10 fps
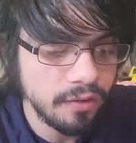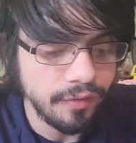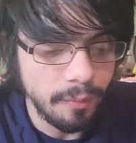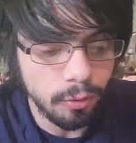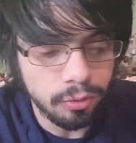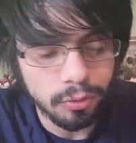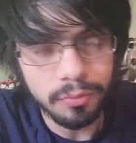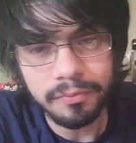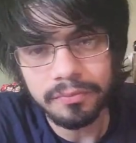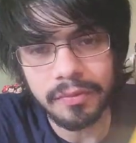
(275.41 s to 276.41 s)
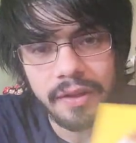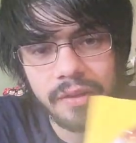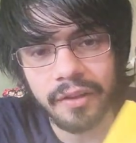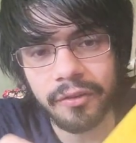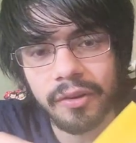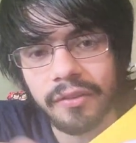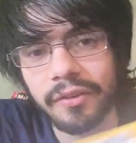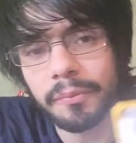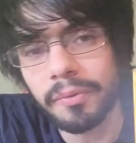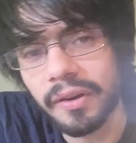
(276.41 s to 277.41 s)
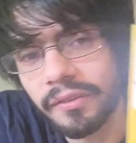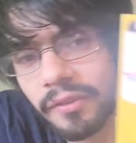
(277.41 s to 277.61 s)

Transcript: Fable 2, as you can see the price